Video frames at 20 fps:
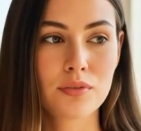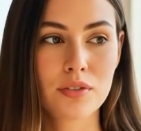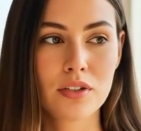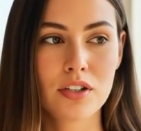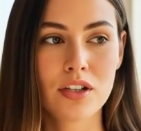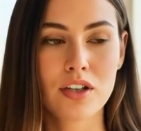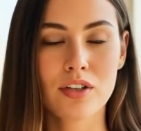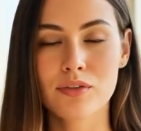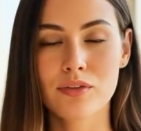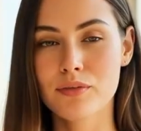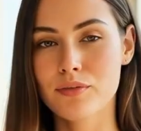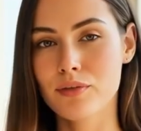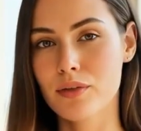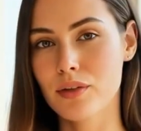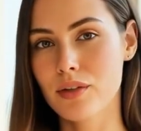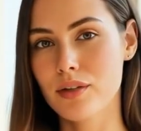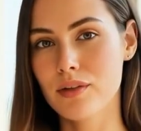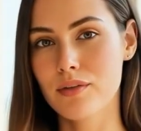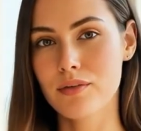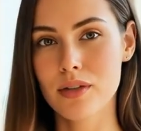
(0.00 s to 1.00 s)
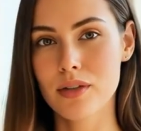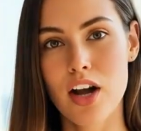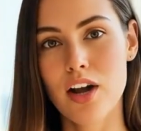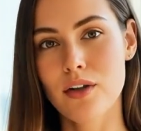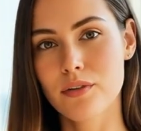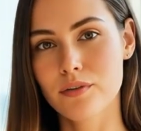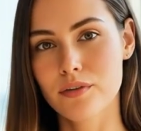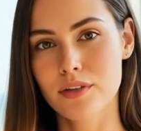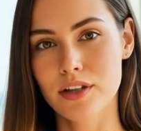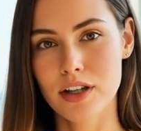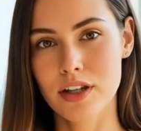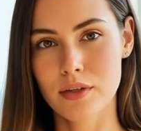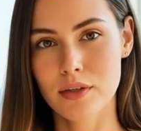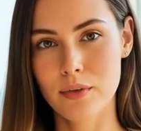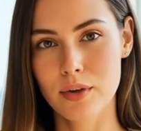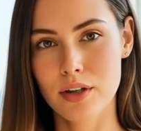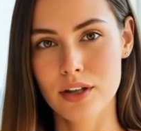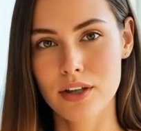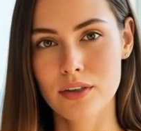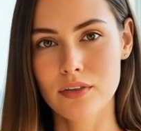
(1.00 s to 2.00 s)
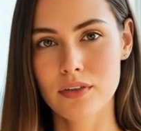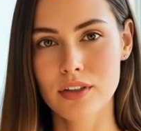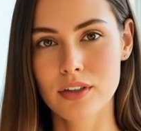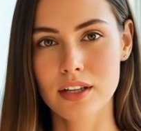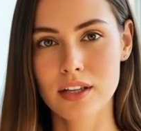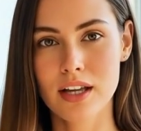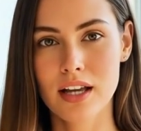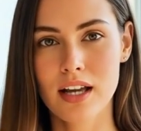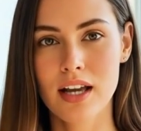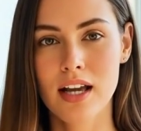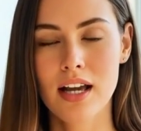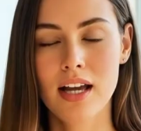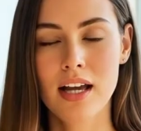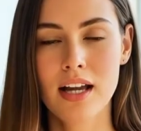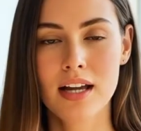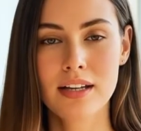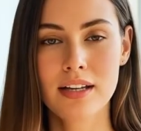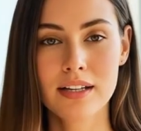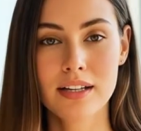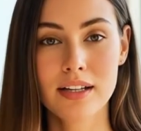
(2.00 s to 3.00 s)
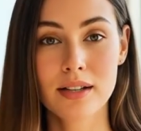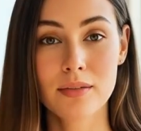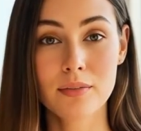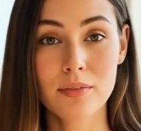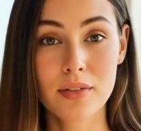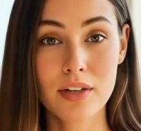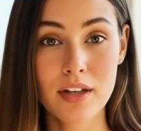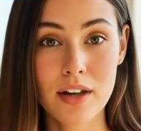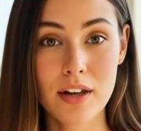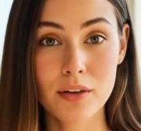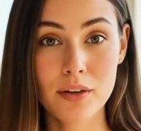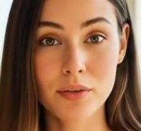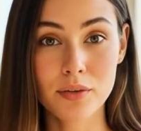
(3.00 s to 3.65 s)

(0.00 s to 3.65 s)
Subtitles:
I nearly dropped the box. "I don't know what you're talking about."